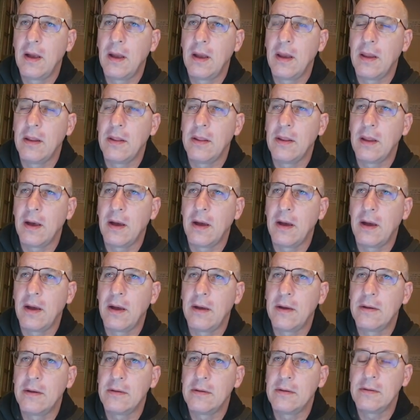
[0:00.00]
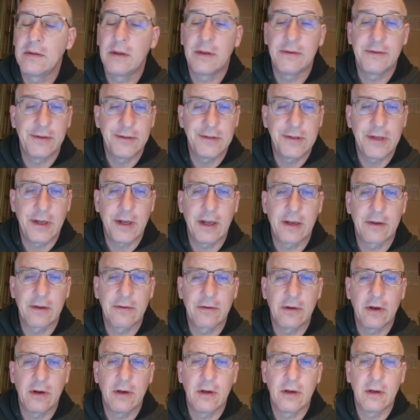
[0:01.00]
as a Gen
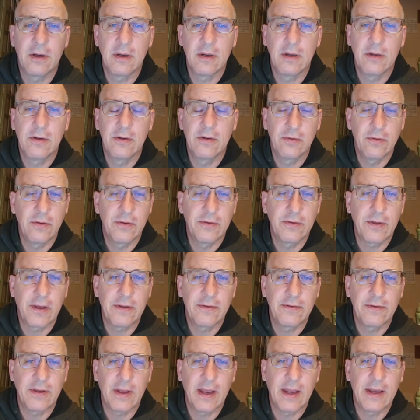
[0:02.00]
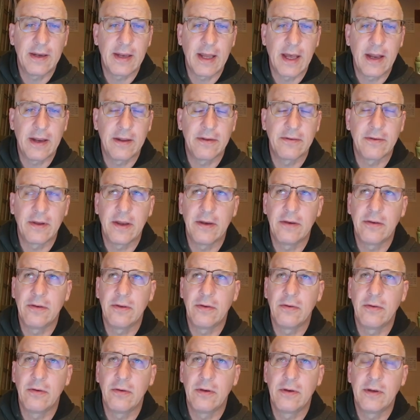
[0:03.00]
Xer, do as I say, not as I
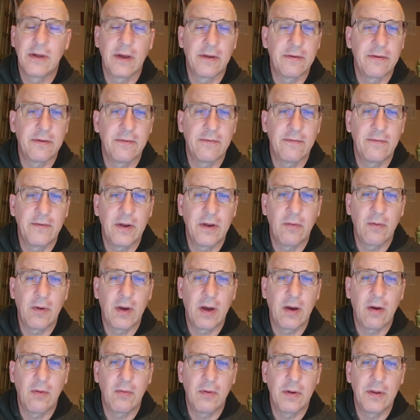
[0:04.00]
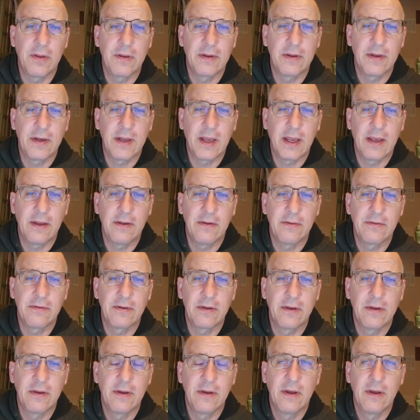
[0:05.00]
do, doesn't fit well with today's